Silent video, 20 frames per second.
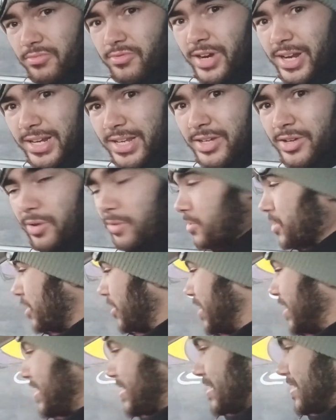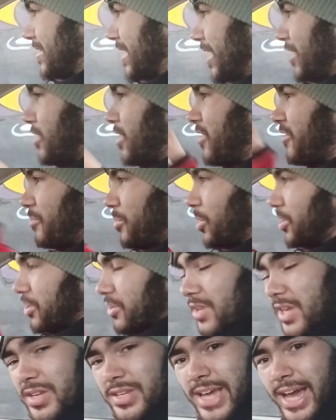really cool. You know, you get to take it off, put it
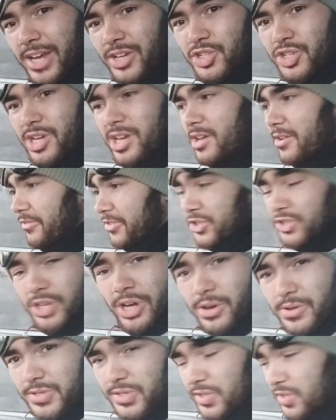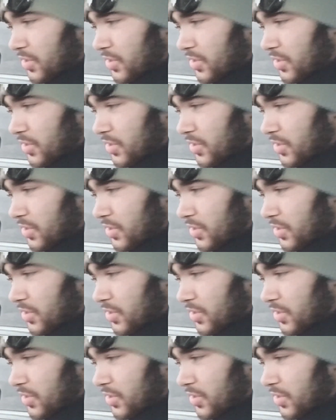on your dash for shows